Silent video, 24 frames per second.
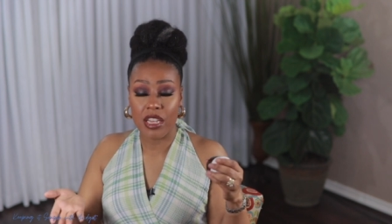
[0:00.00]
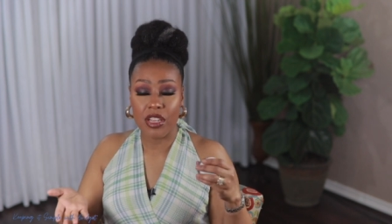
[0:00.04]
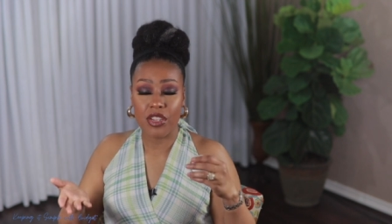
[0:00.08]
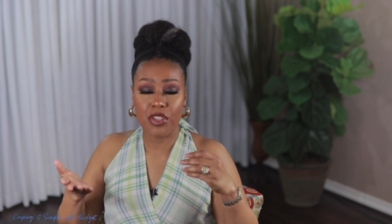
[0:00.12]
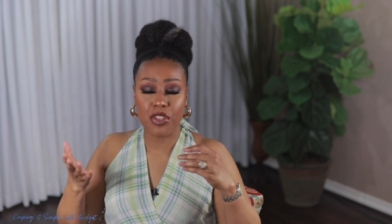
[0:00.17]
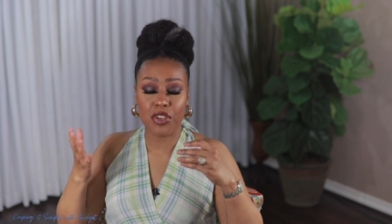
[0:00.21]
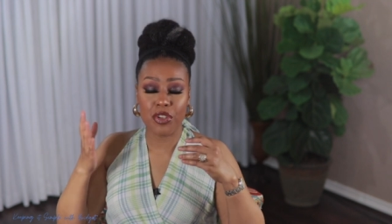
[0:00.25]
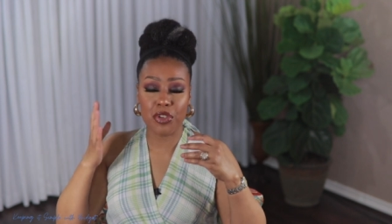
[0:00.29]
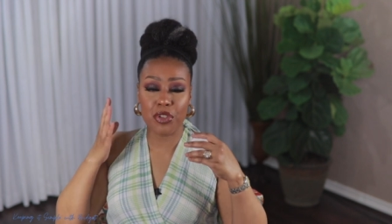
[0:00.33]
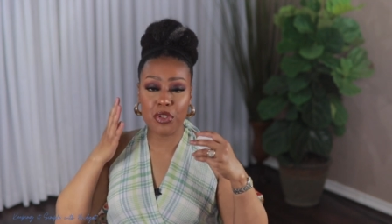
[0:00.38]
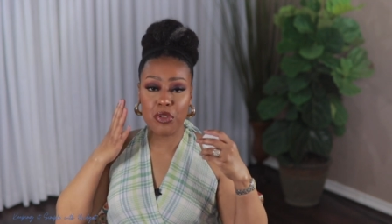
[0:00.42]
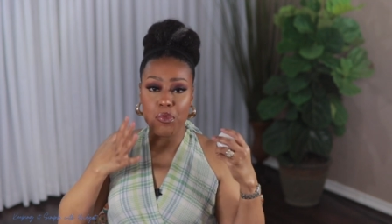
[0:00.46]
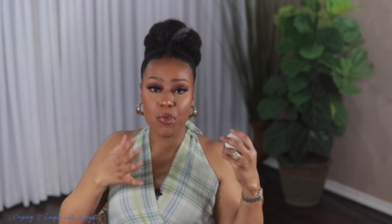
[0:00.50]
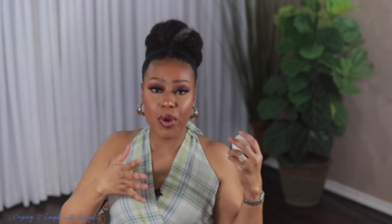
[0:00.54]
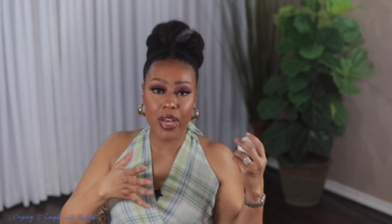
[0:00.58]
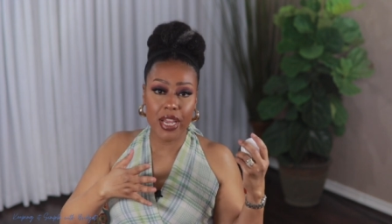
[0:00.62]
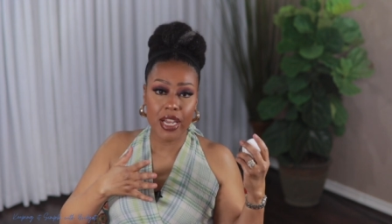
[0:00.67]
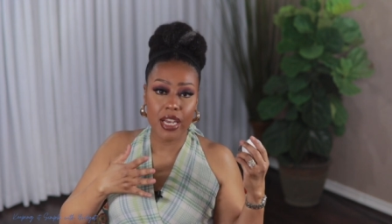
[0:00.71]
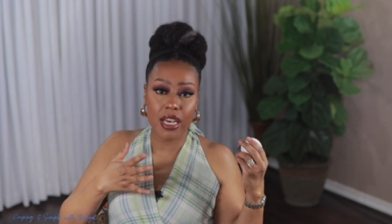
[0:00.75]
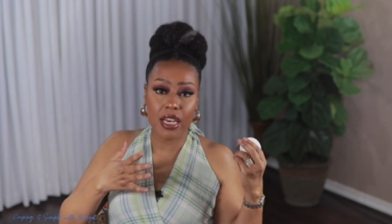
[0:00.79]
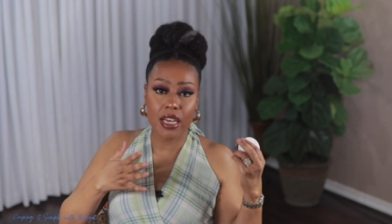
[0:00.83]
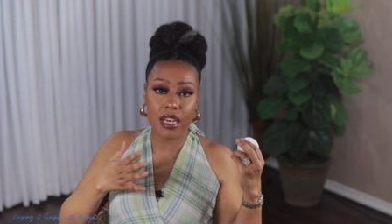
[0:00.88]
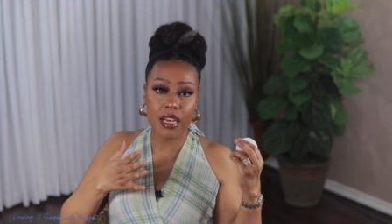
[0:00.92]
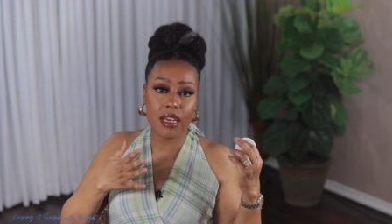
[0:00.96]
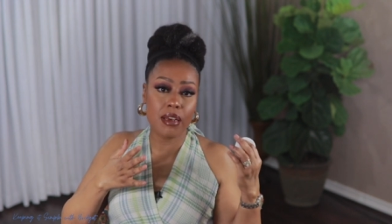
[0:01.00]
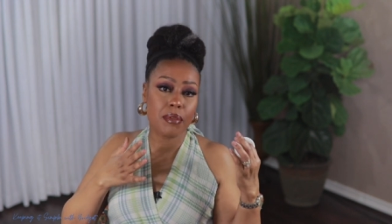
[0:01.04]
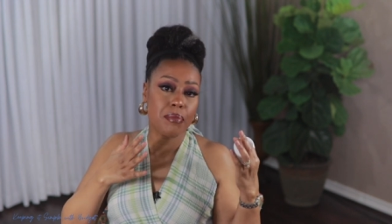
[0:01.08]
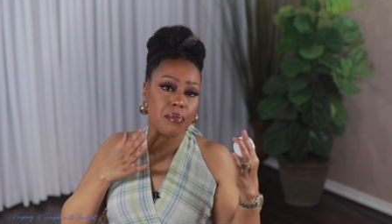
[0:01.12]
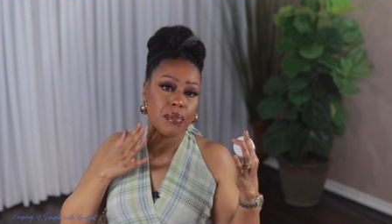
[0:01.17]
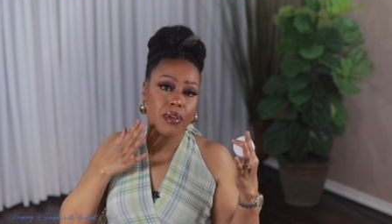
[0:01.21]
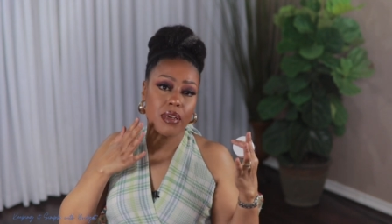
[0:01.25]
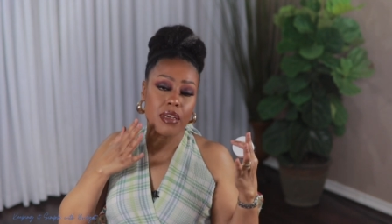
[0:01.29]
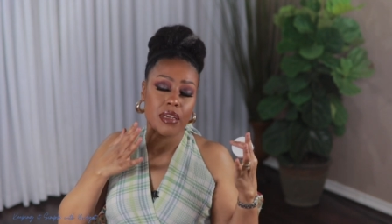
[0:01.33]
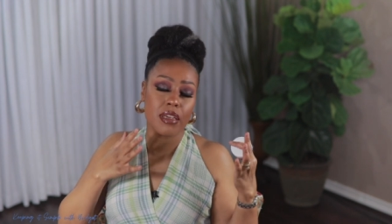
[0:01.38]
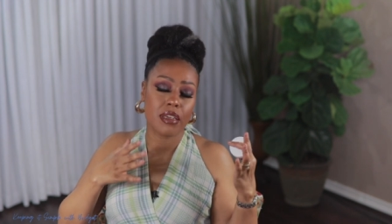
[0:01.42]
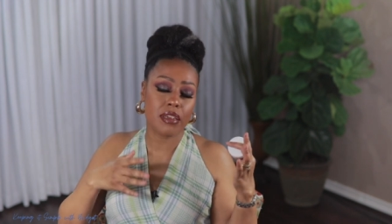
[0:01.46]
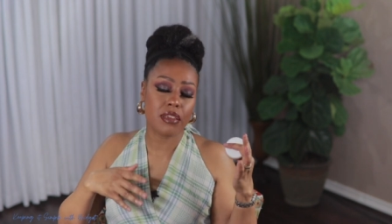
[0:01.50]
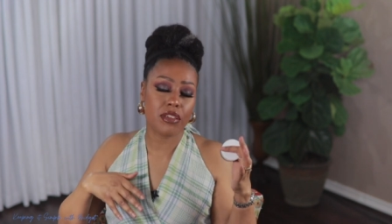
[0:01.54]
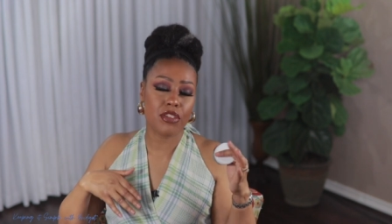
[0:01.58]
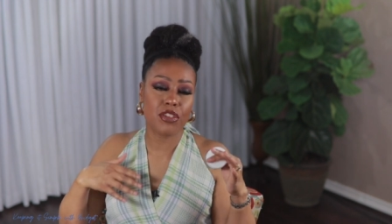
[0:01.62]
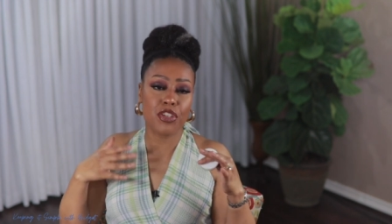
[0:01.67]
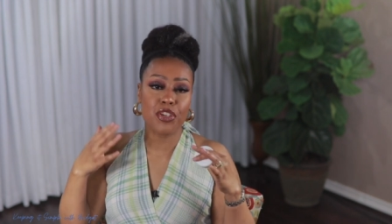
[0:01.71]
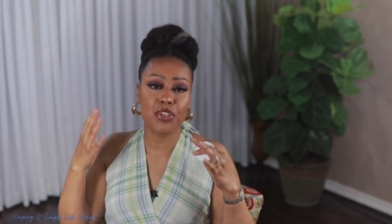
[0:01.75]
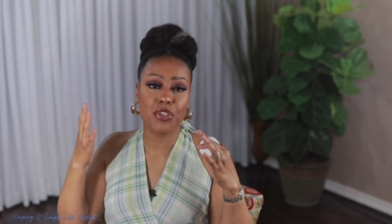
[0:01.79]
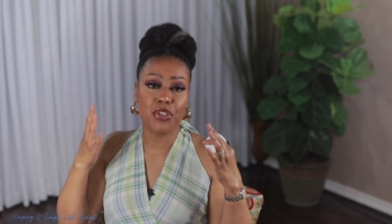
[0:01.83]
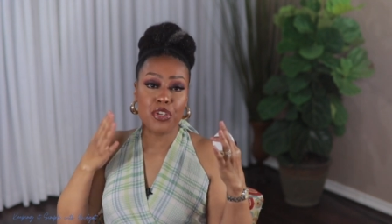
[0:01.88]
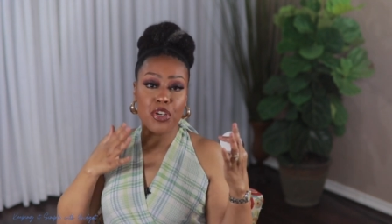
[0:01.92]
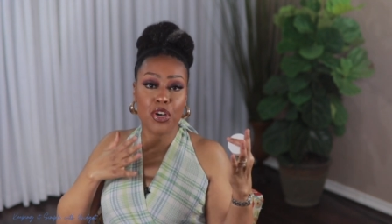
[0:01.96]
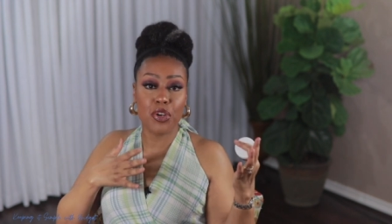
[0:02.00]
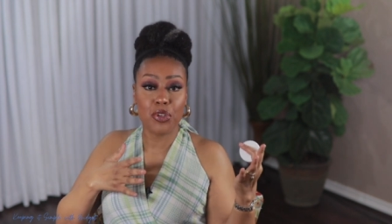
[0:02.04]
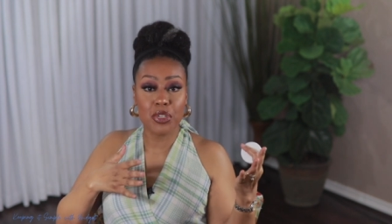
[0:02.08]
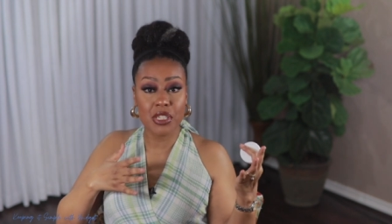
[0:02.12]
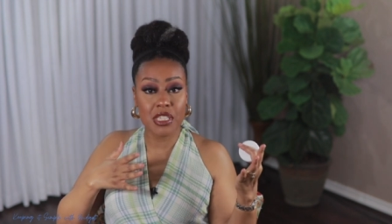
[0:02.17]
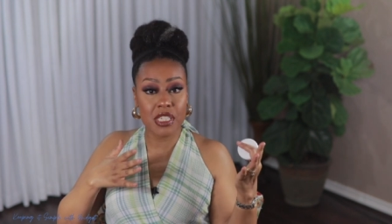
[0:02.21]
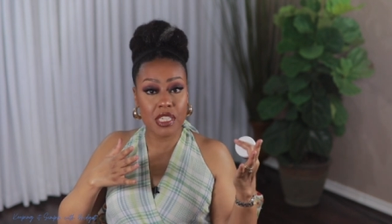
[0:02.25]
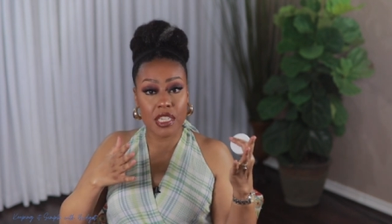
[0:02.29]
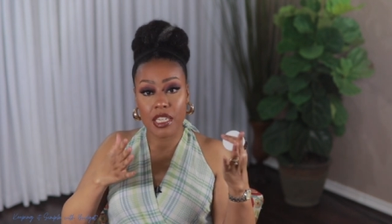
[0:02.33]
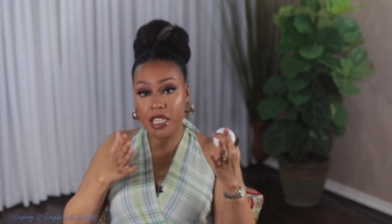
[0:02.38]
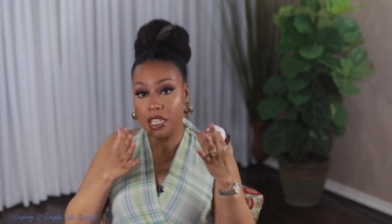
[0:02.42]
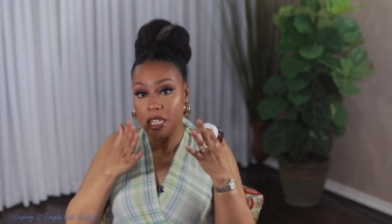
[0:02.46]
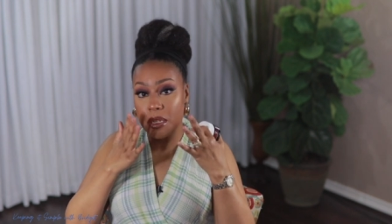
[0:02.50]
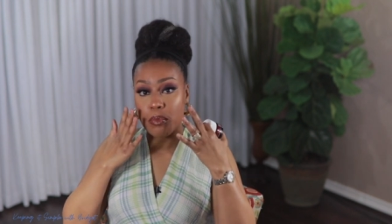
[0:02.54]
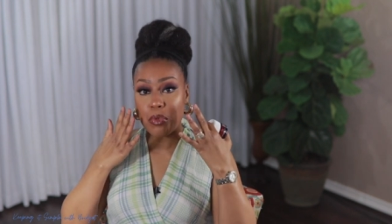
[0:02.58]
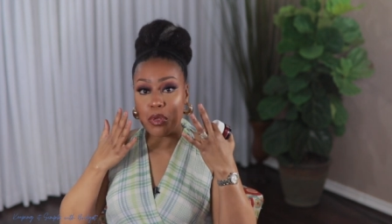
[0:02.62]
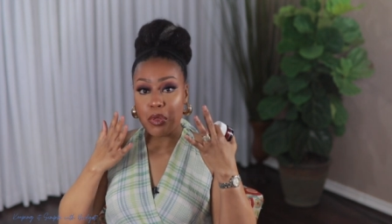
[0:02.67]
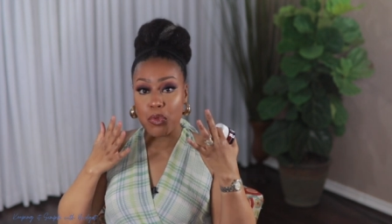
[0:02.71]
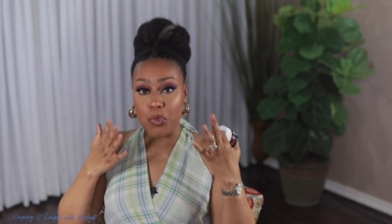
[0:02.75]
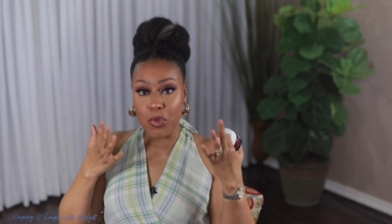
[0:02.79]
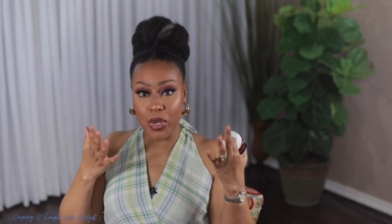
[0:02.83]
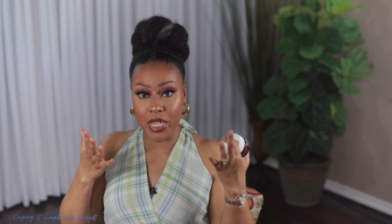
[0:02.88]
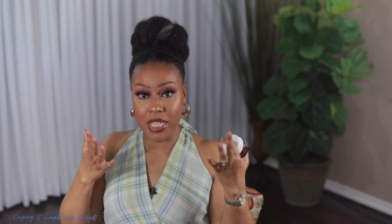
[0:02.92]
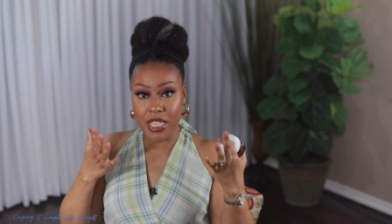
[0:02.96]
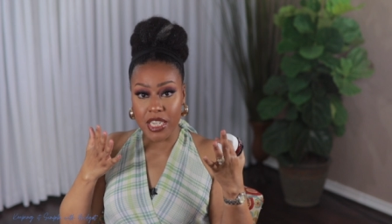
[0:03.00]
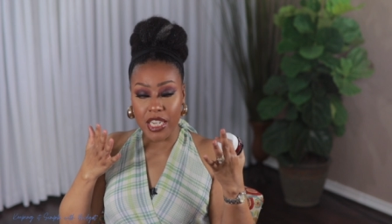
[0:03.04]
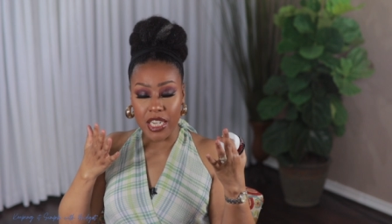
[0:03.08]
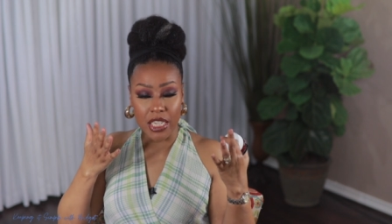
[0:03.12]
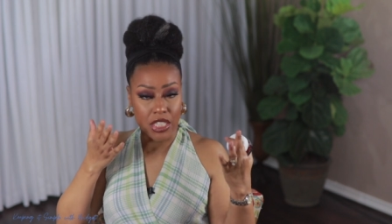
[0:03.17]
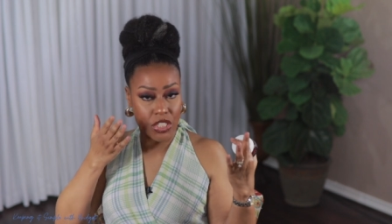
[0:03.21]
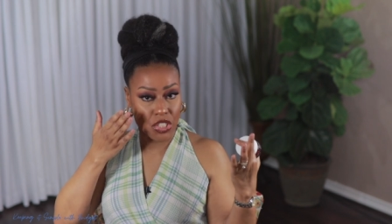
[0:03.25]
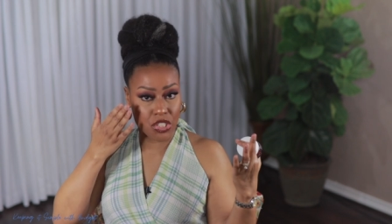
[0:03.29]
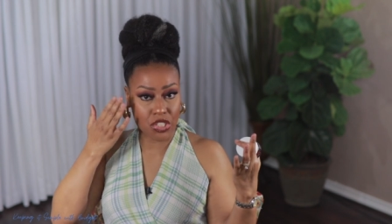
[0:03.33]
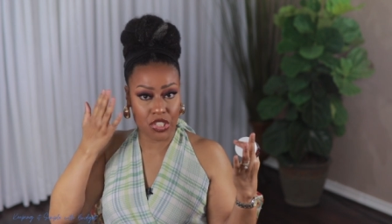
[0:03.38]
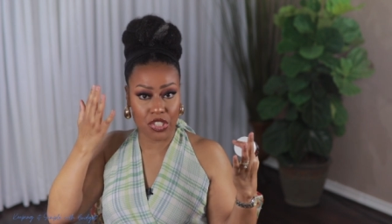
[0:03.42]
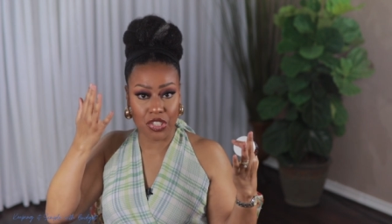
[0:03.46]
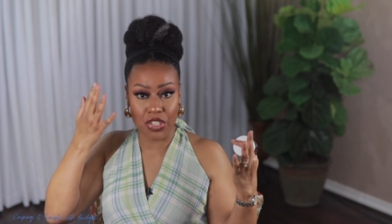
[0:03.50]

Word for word: You know, you wake up, uh, you know, you go to sleep with one texture,